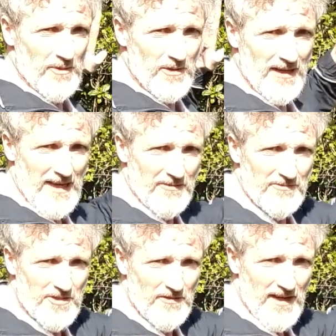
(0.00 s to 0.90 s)
with the left.
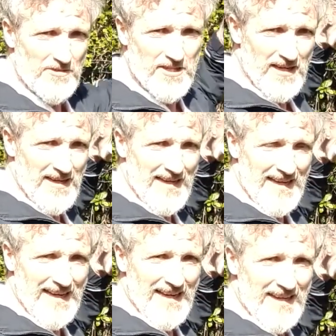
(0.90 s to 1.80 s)
So that's
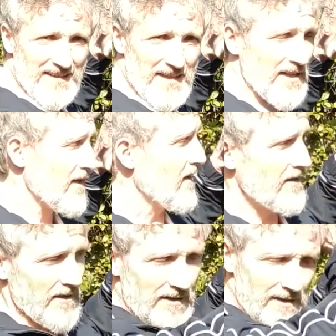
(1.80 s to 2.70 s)
near
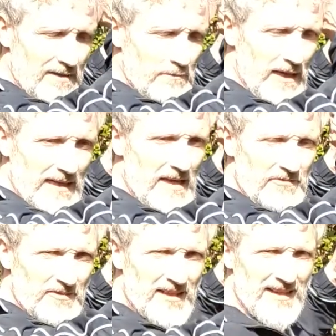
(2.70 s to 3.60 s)
my
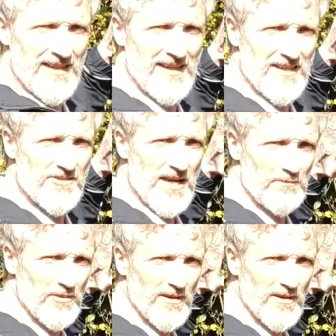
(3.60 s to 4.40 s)
left temple.